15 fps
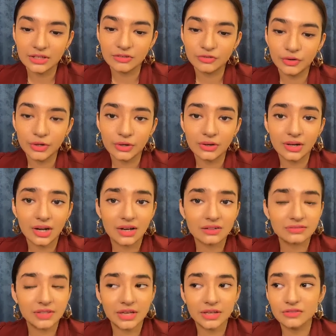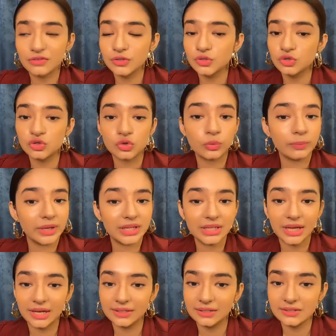for your love, thank you for so
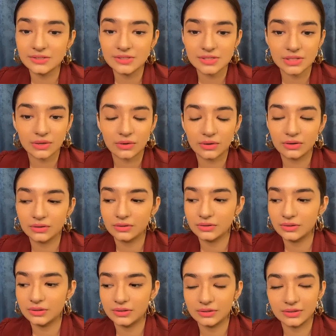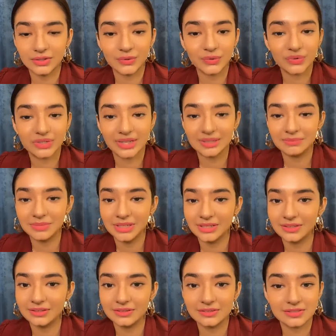many edits on you know, 10
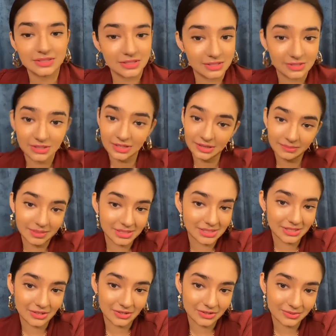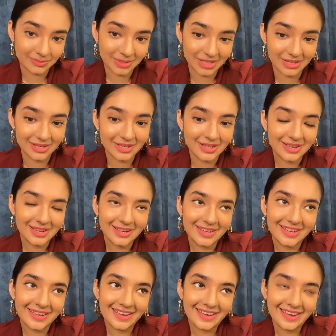million just really means a lot to me.
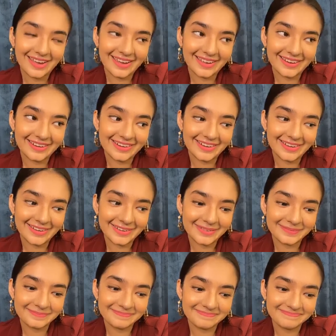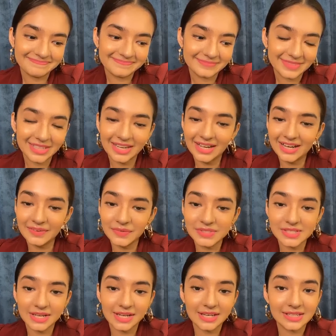And yeah, I was
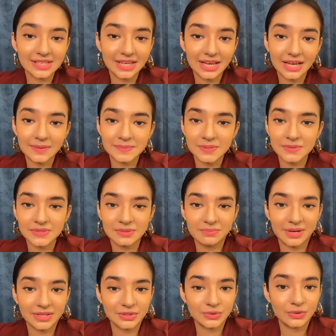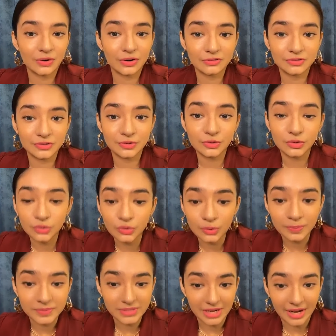checking DMs, I was replying to a lot of
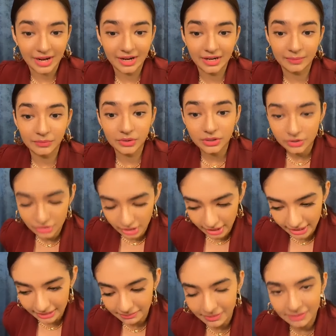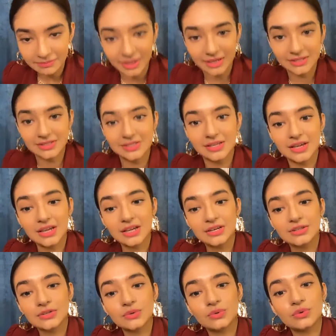groups, and I'm gonna try my best
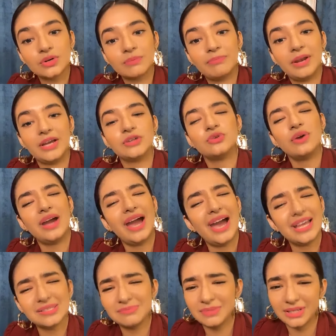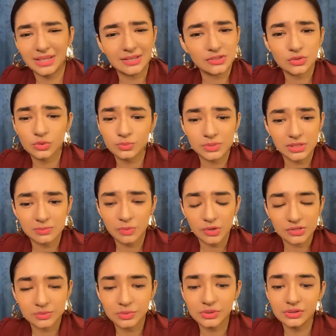to reply to as many as groups as
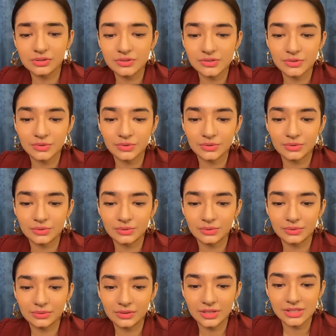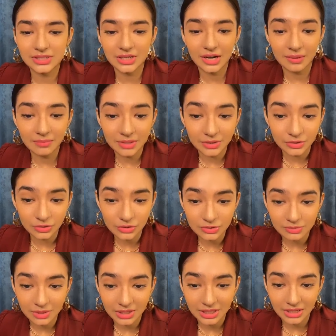possible. So Instagram controls
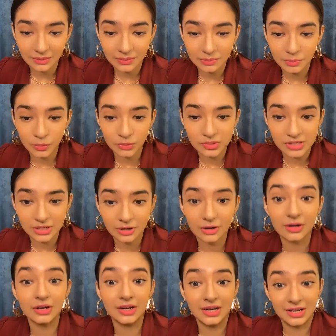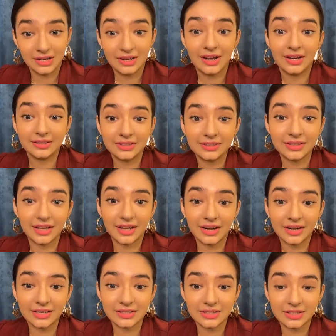my day with polls and all. I think that
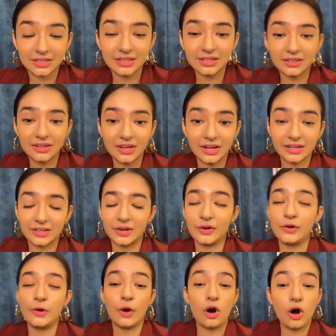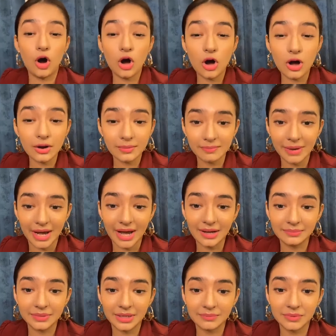I did like long
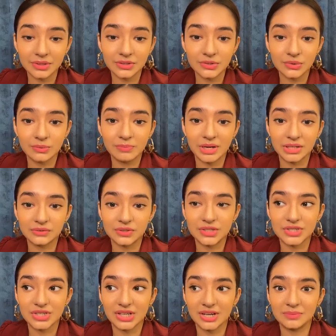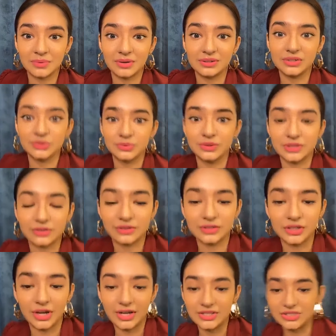back, but I'm gonna do a better version and probably do it
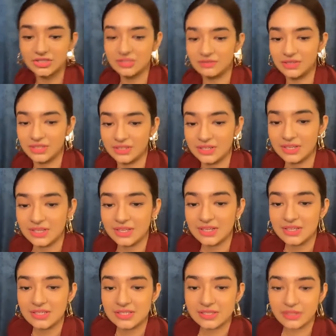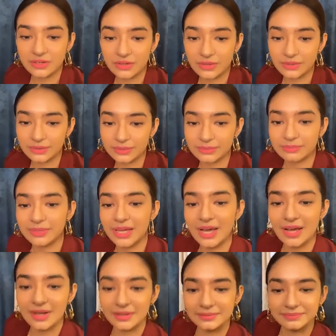on IGTV. So
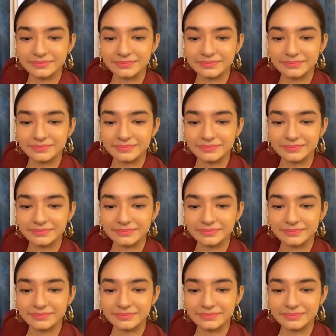yeah,